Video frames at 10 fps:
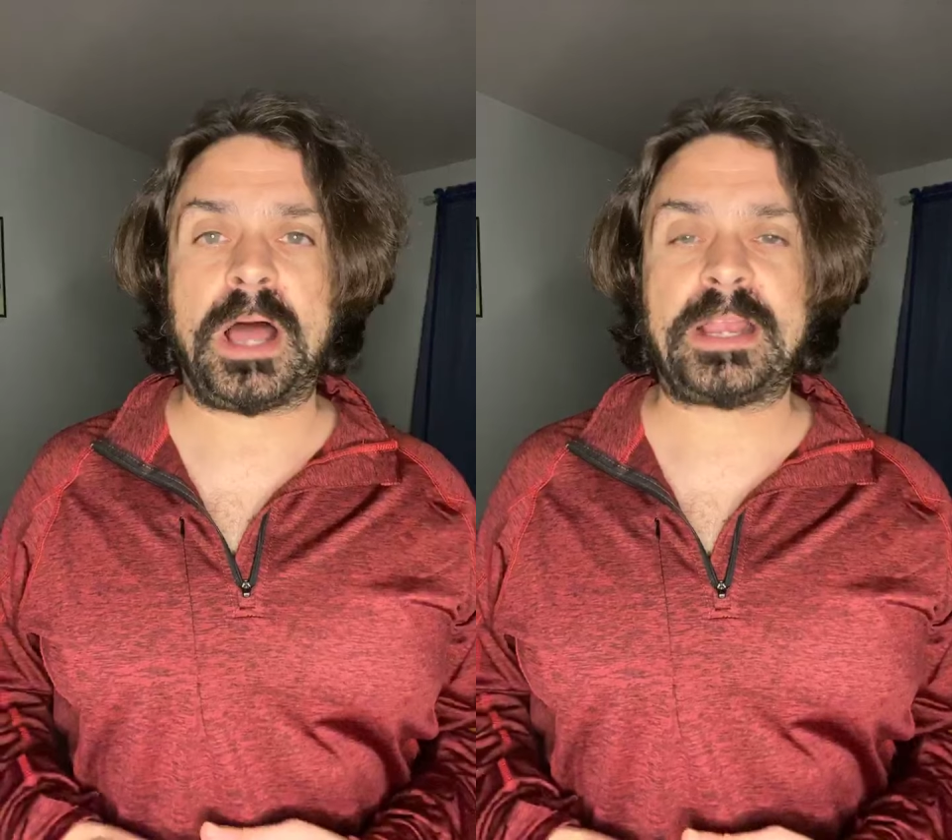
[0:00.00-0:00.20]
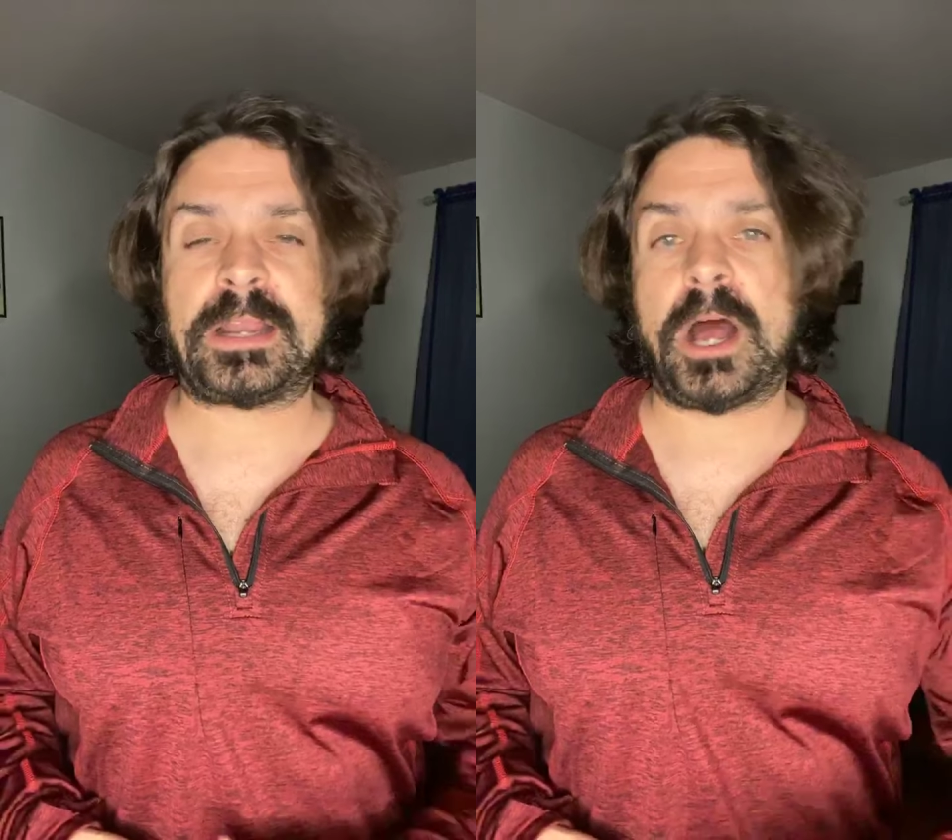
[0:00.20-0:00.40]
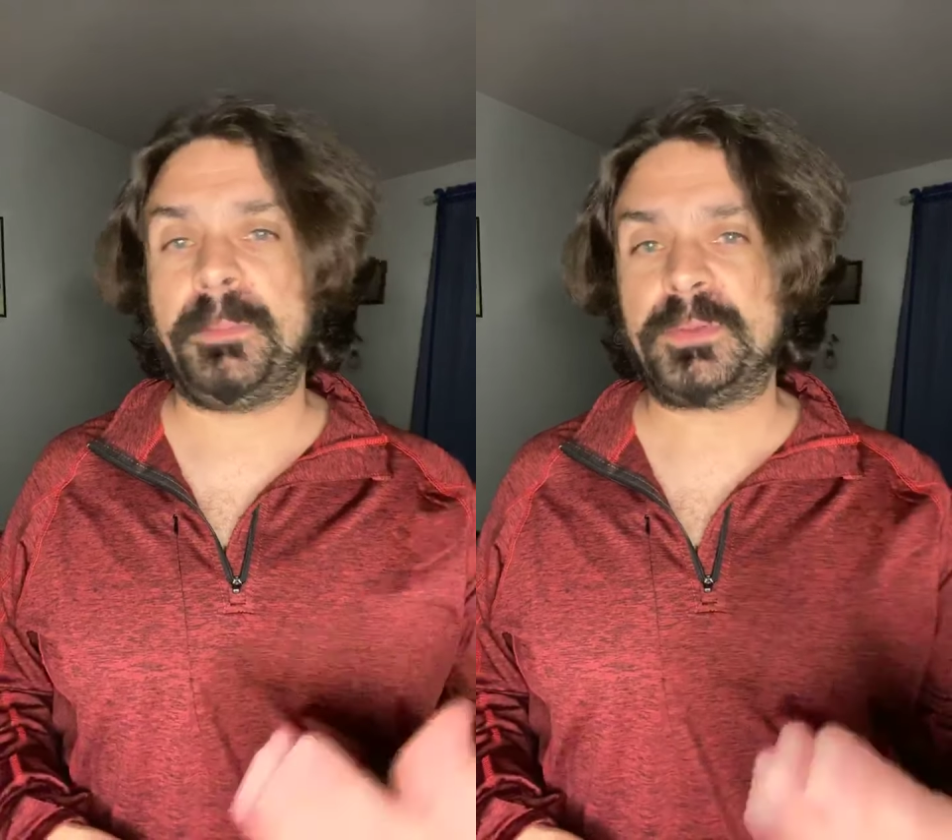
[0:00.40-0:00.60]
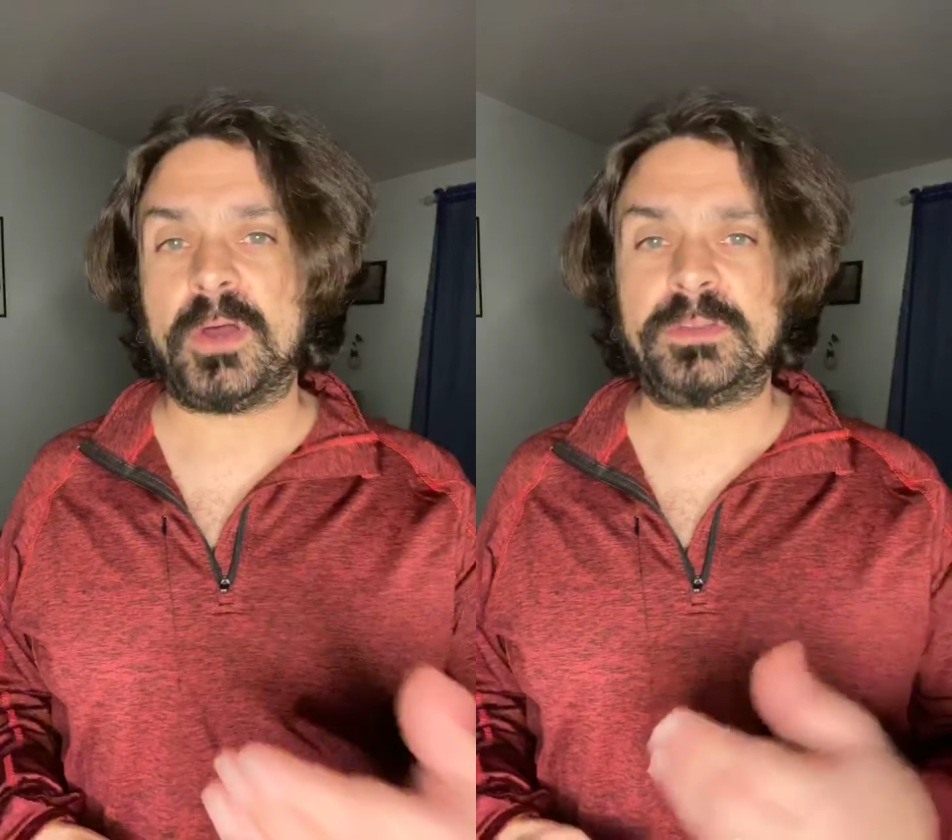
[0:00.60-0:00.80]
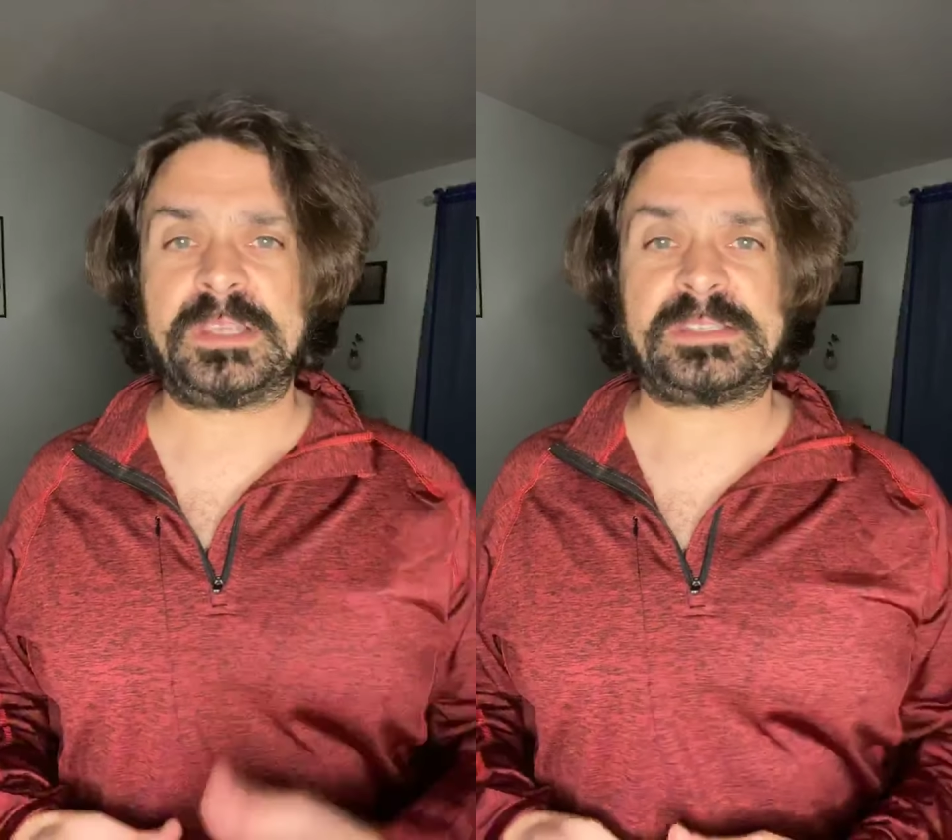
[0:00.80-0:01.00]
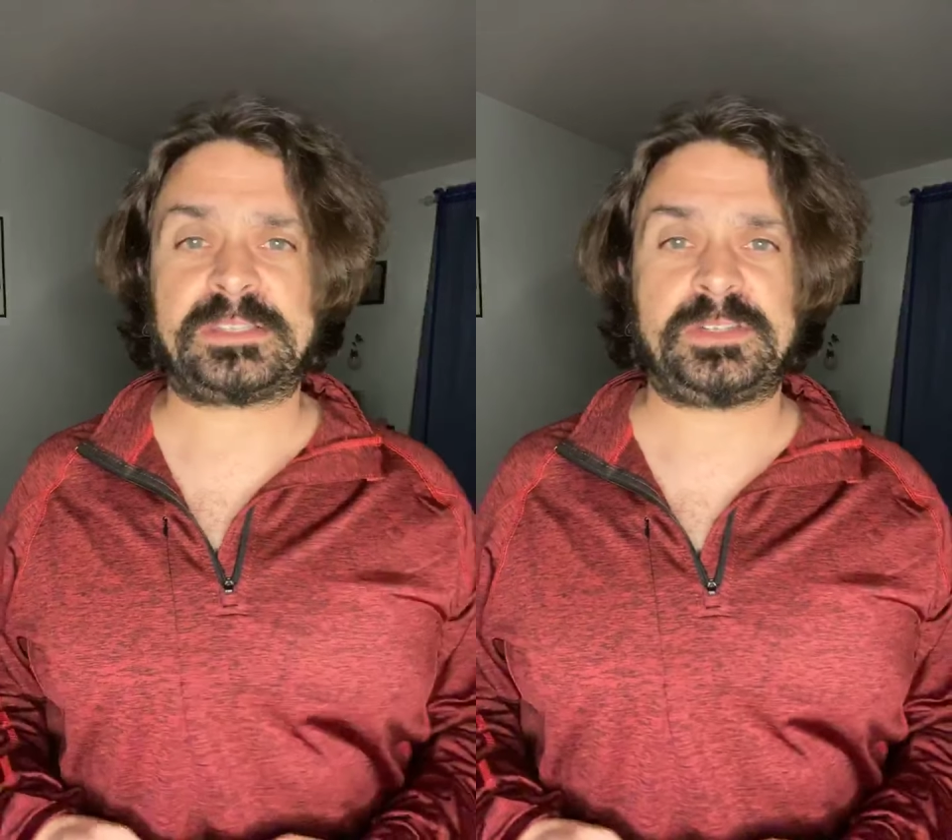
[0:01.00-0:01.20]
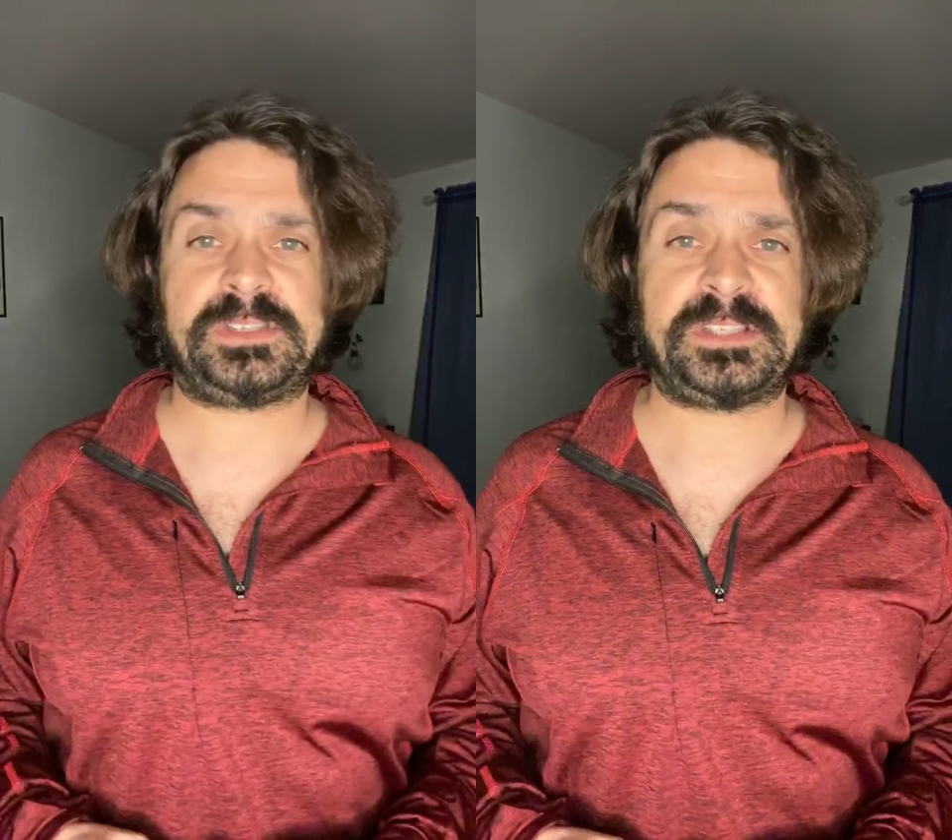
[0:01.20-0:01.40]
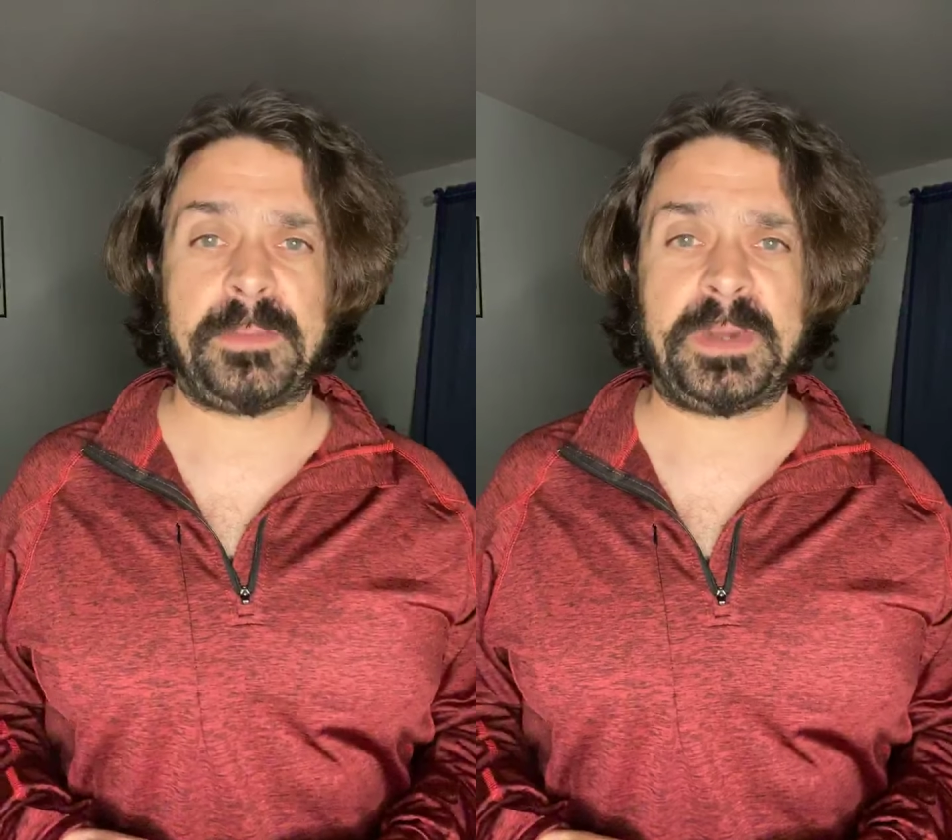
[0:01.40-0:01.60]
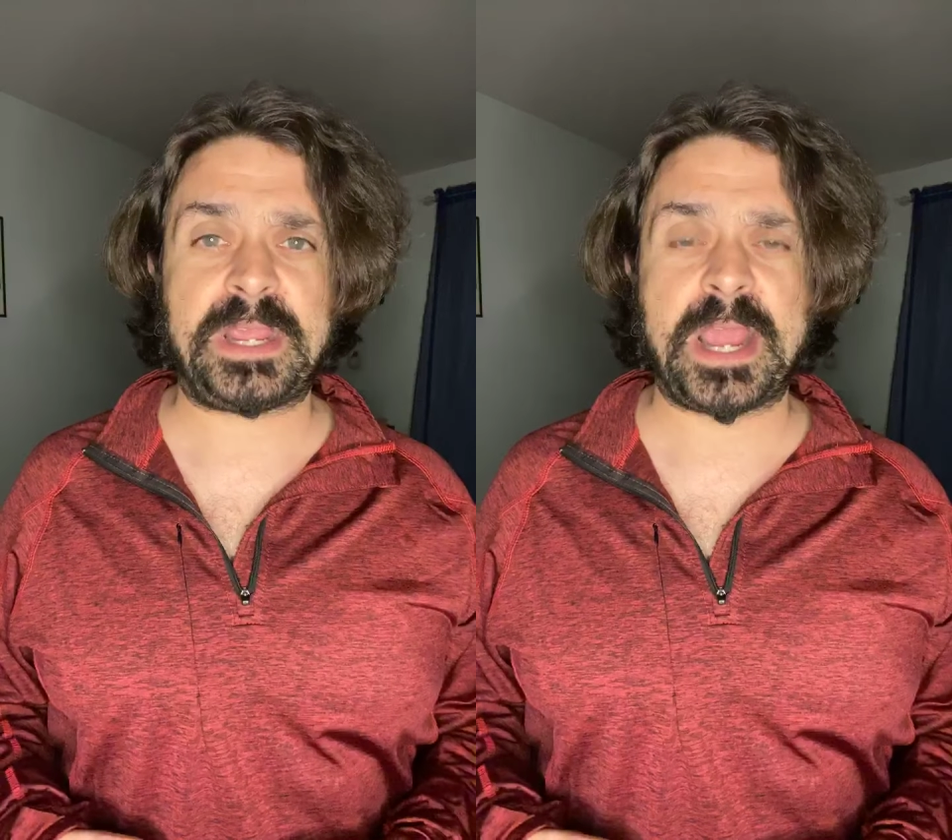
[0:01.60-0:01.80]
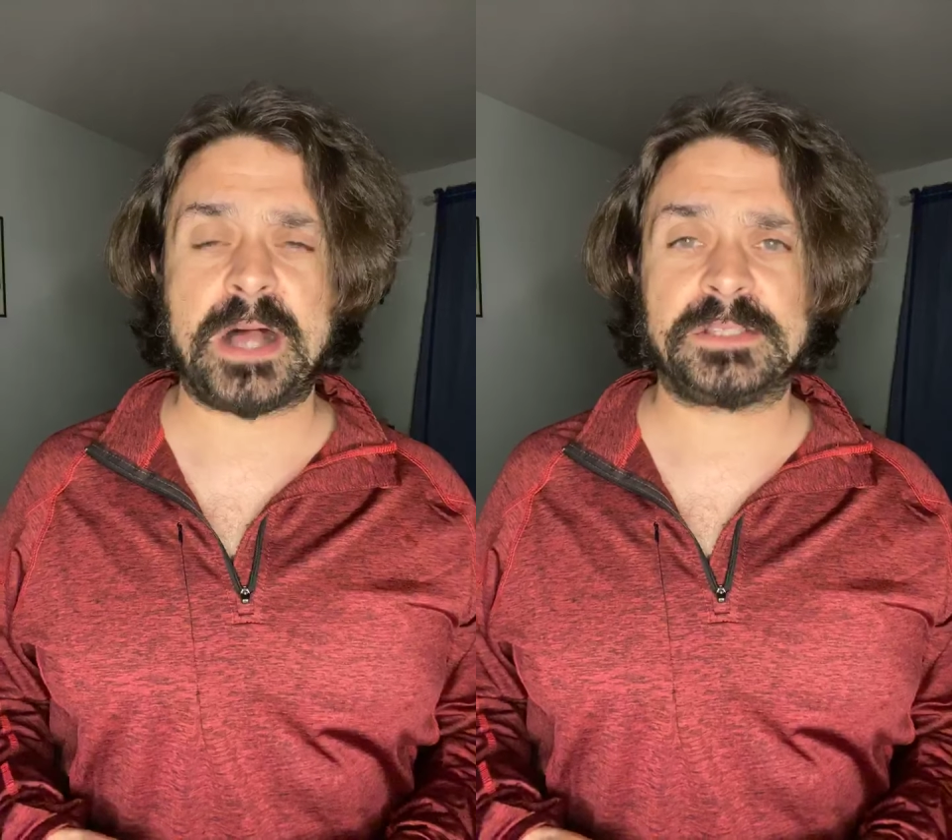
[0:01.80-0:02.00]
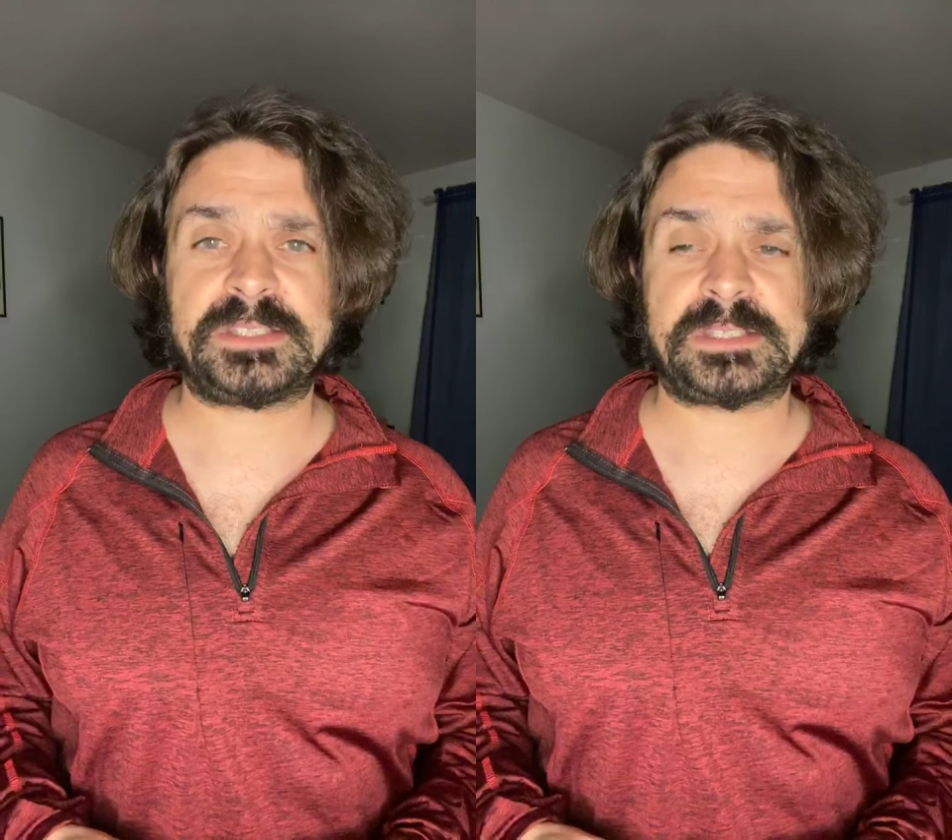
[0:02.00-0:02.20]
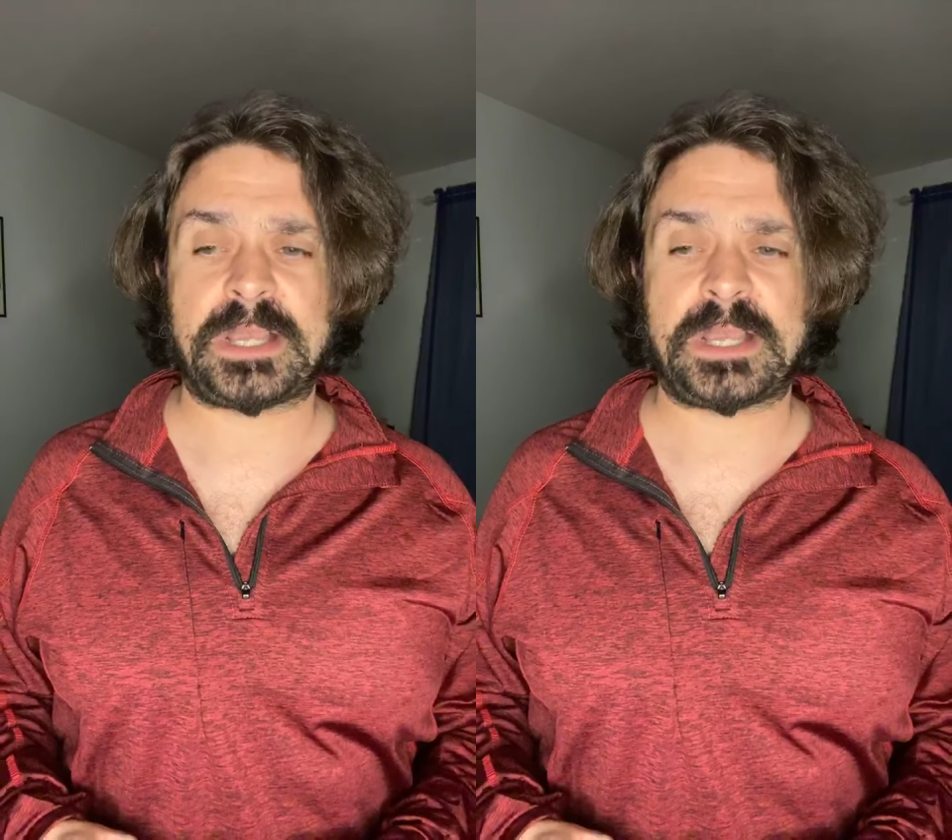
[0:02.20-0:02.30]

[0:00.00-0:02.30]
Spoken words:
I got to upload this to somebody else.